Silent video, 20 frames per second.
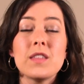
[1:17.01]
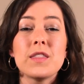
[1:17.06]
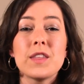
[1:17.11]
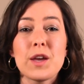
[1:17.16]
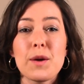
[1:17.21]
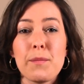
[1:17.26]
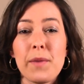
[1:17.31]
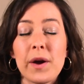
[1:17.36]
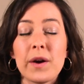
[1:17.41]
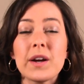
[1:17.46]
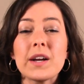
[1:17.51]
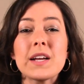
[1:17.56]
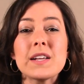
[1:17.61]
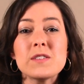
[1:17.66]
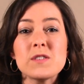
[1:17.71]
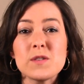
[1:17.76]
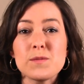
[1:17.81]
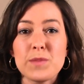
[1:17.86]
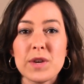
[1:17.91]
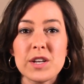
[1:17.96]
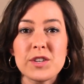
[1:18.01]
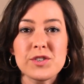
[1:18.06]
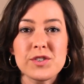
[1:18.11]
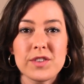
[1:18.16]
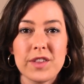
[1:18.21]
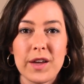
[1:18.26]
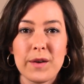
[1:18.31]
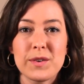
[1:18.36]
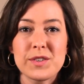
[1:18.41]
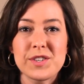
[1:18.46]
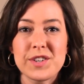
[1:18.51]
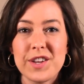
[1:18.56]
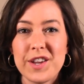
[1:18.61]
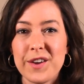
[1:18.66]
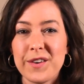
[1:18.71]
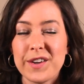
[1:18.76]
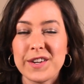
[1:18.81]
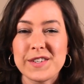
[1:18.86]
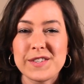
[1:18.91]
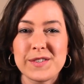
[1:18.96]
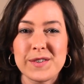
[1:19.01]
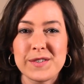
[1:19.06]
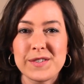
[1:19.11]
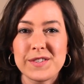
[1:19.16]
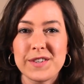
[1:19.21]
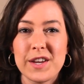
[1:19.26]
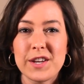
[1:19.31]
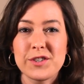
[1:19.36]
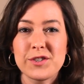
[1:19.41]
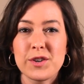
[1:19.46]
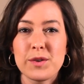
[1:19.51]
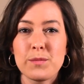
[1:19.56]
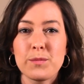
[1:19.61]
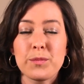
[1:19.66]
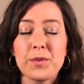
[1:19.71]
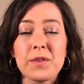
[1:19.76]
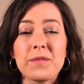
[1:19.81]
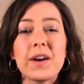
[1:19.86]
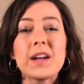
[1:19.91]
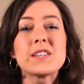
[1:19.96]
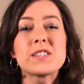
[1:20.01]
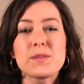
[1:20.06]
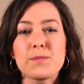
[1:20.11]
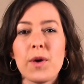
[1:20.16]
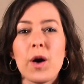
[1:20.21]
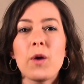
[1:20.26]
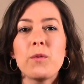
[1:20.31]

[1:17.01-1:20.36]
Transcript: The American Speech, Language, and Hearing Association provides some